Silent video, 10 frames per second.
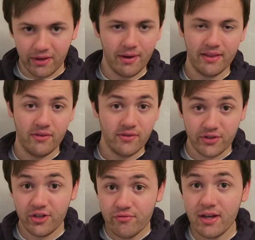Lewin,
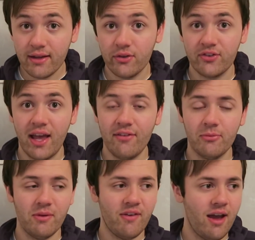two really good saves
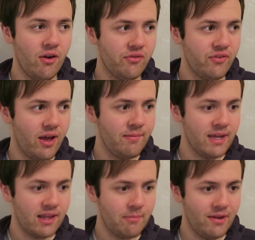to be fair off um,
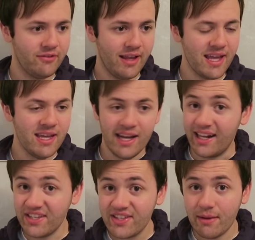Illan Meslier,
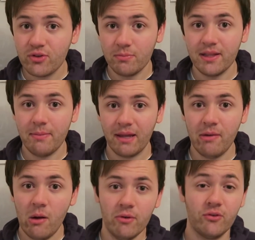and he steps up at the big
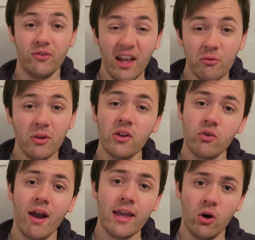moments because that's what the
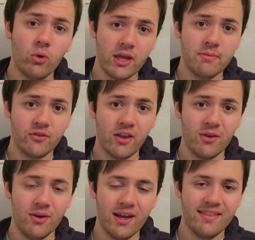great goalkeepers
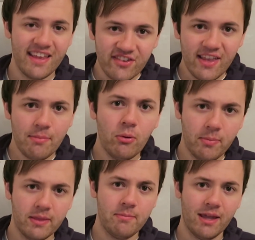do. They step
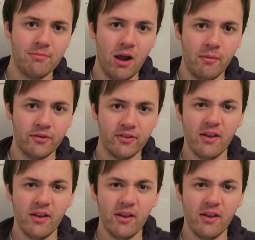up at the big moments.